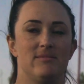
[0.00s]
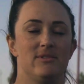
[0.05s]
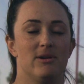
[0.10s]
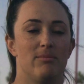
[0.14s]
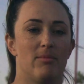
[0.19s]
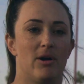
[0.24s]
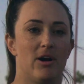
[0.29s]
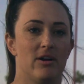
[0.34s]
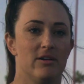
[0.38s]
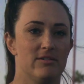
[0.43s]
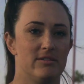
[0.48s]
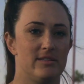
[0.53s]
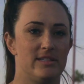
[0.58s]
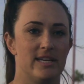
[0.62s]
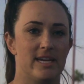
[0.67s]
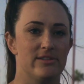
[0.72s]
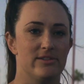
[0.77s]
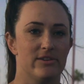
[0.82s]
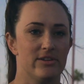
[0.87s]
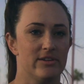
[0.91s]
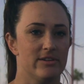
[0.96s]
tomorrow's
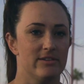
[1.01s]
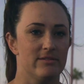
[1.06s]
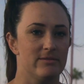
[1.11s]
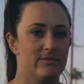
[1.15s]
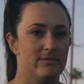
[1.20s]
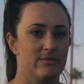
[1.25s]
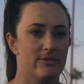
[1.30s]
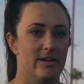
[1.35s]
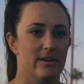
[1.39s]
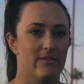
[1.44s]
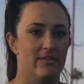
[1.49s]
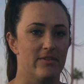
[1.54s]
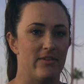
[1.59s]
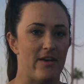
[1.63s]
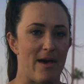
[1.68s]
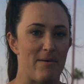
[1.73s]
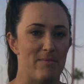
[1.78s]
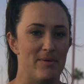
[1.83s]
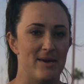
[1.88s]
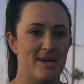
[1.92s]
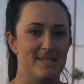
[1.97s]
desert, whatever
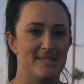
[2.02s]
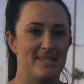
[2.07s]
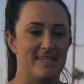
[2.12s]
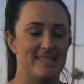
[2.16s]
that means.